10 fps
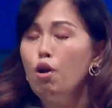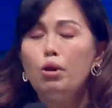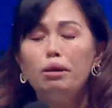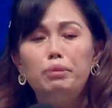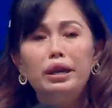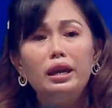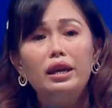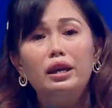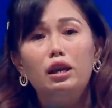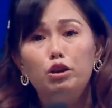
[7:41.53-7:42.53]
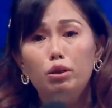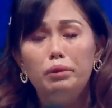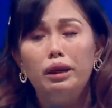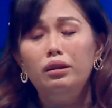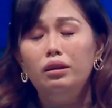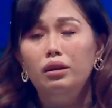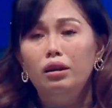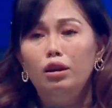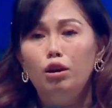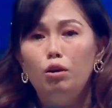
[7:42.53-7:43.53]
When being a human,
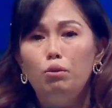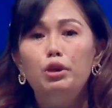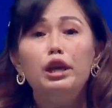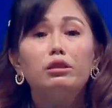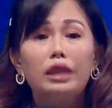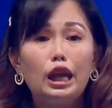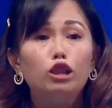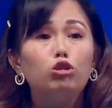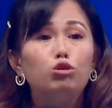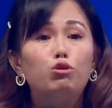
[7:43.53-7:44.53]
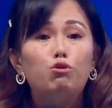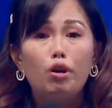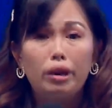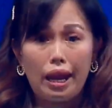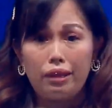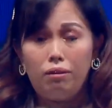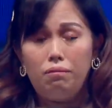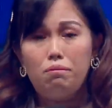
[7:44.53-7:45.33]
we tend to forget.